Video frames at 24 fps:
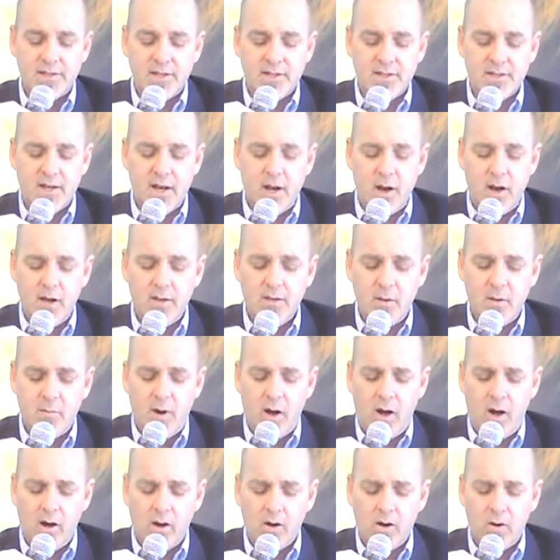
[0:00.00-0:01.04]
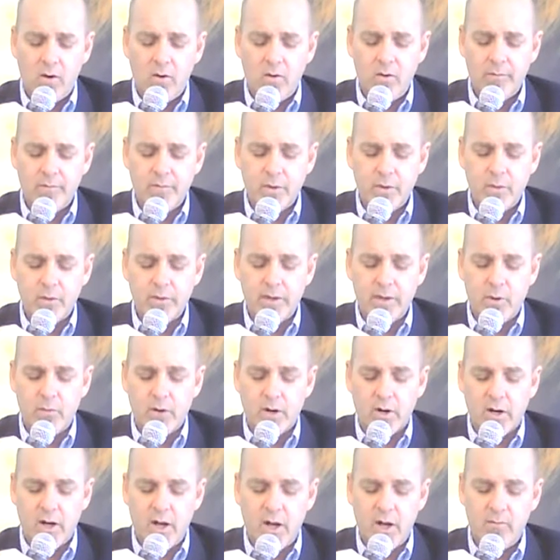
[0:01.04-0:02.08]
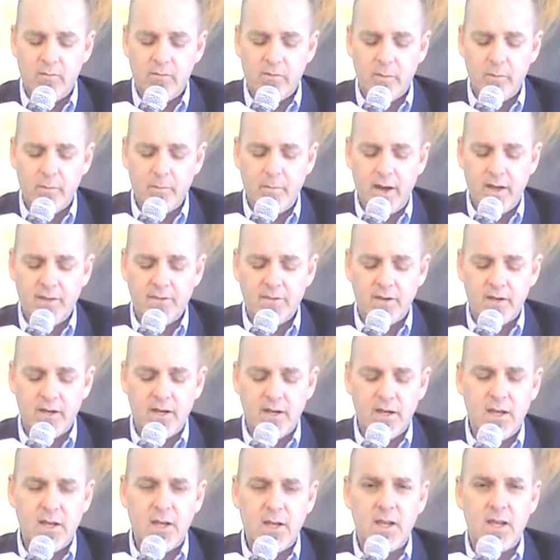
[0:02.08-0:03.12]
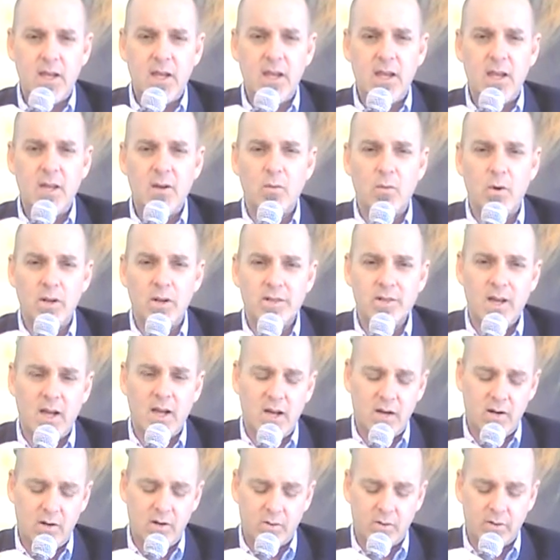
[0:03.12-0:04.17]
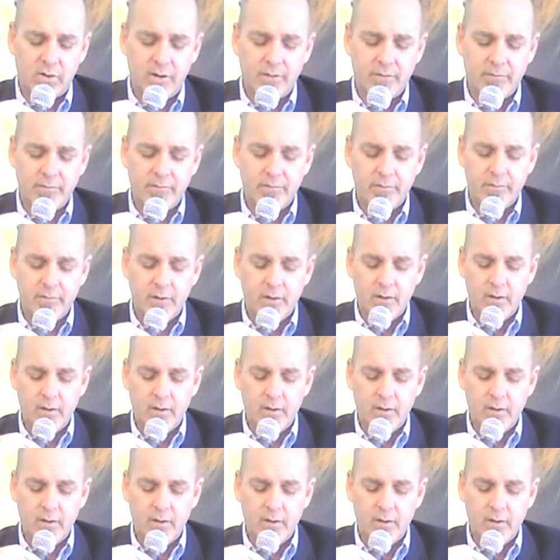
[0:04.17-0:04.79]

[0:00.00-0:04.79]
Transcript: It says, And on the morrow, when they were come from Bethany, he was hungry.